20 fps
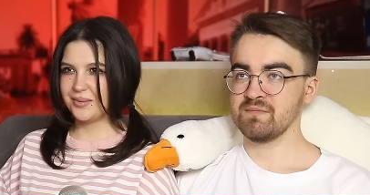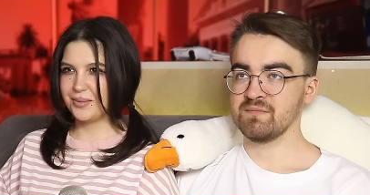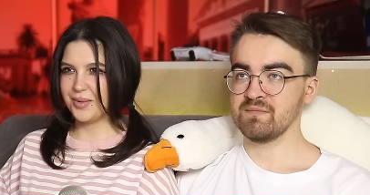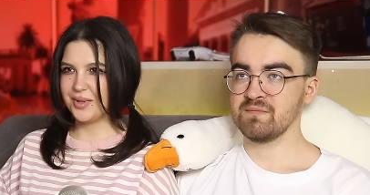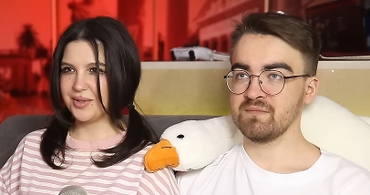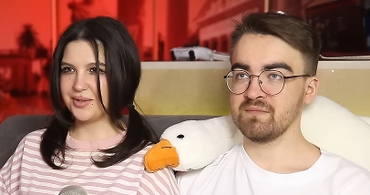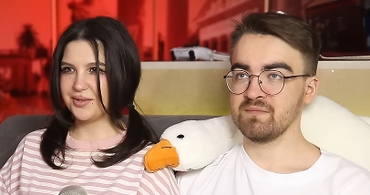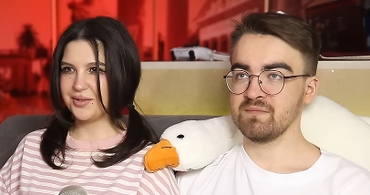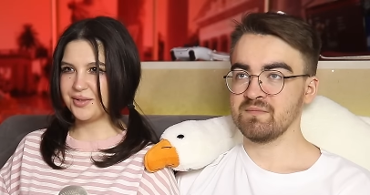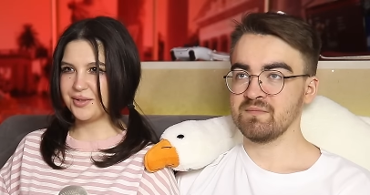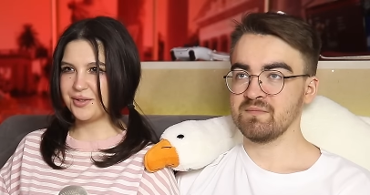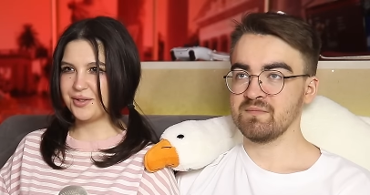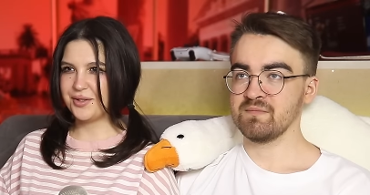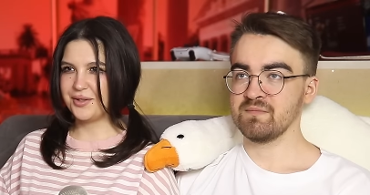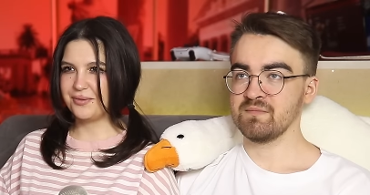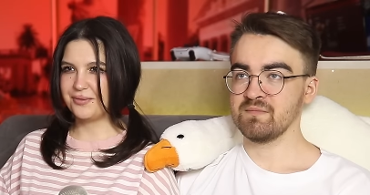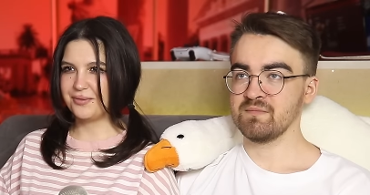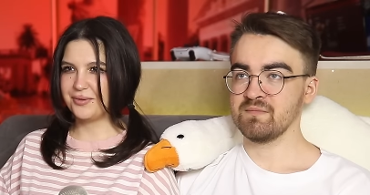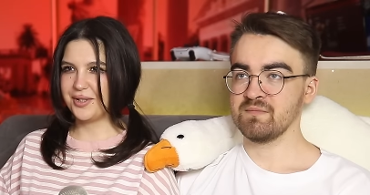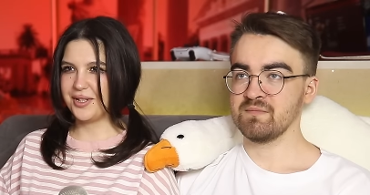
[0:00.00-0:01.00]
Speaker 1: Master
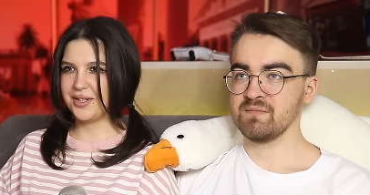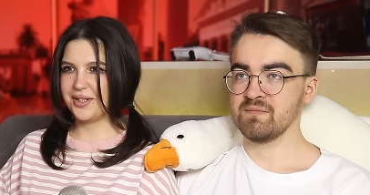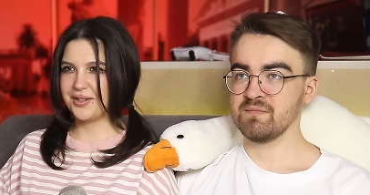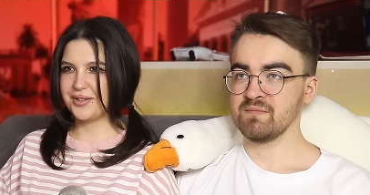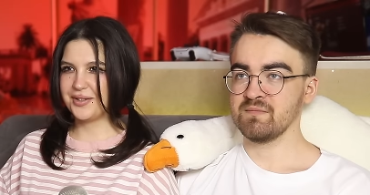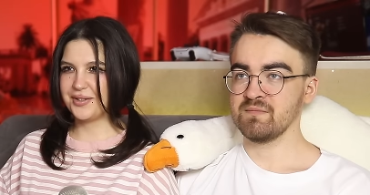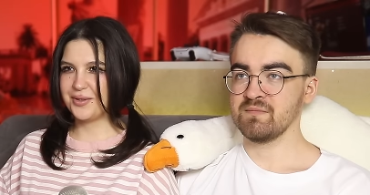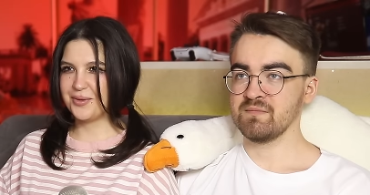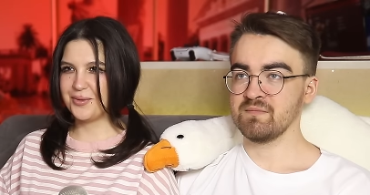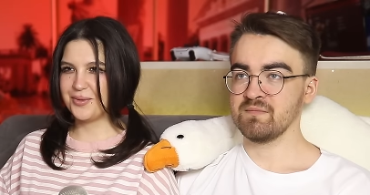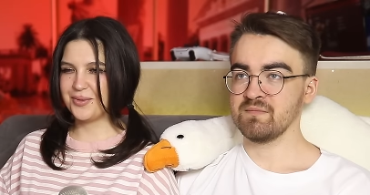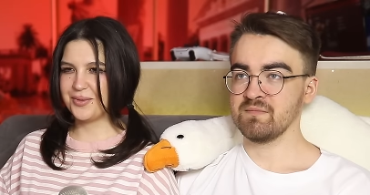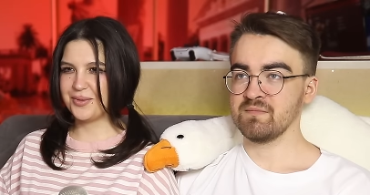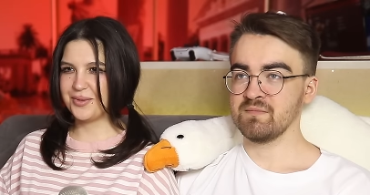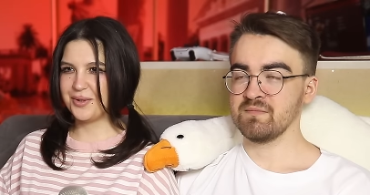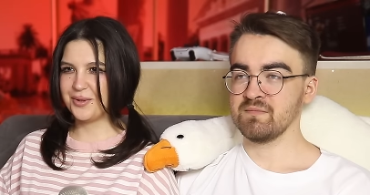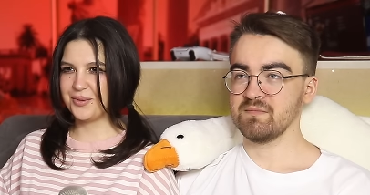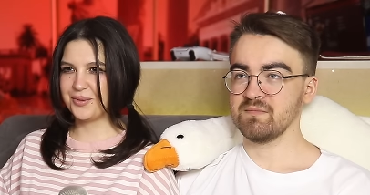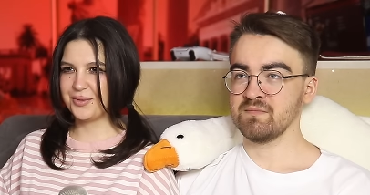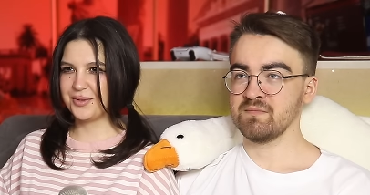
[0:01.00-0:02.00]
Shifu had so
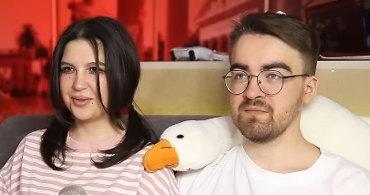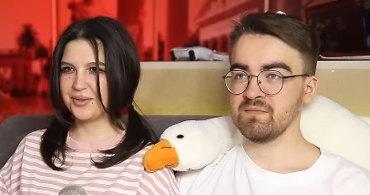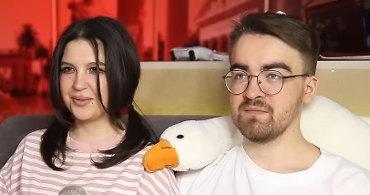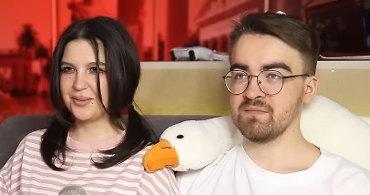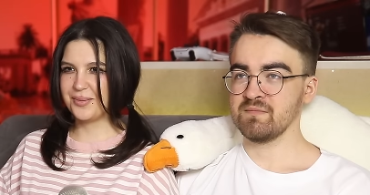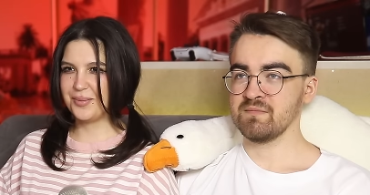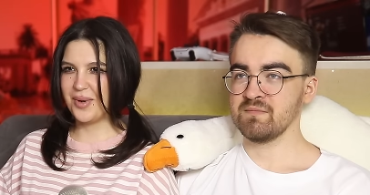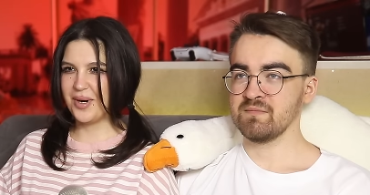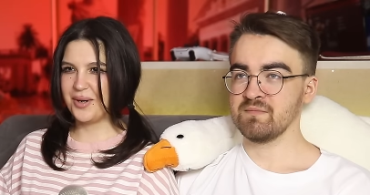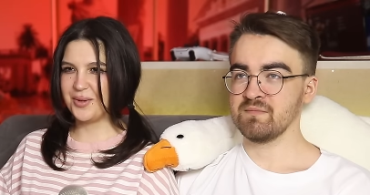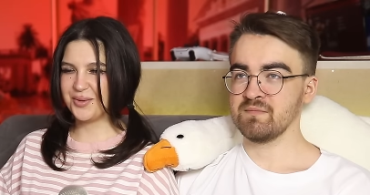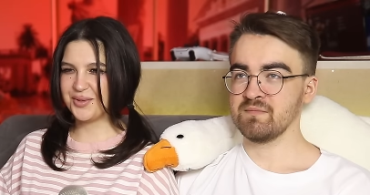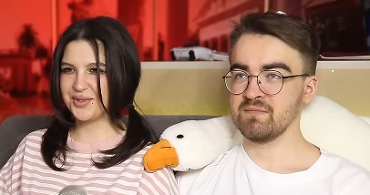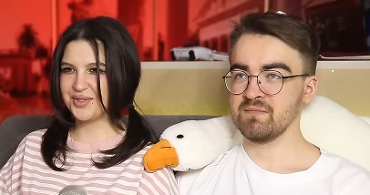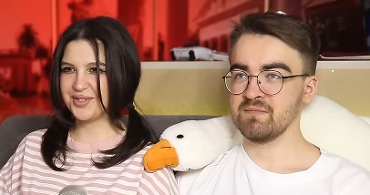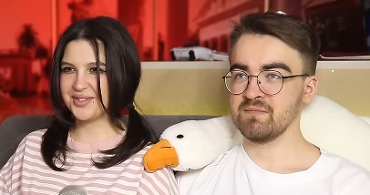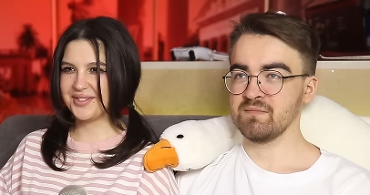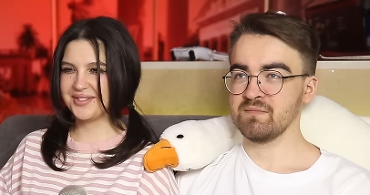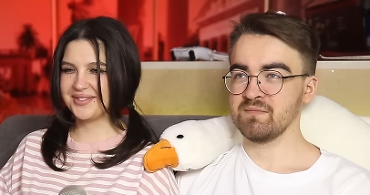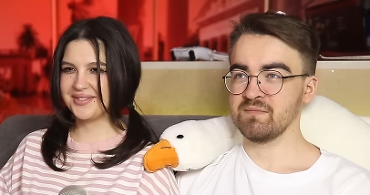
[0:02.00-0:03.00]
cute
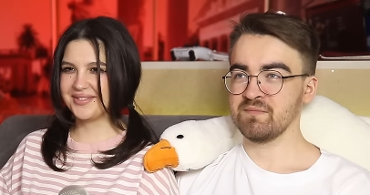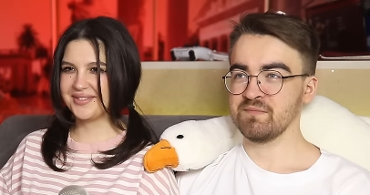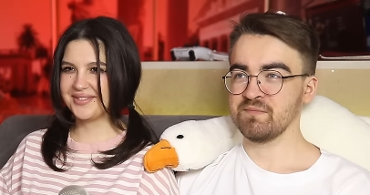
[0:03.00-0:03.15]
paws.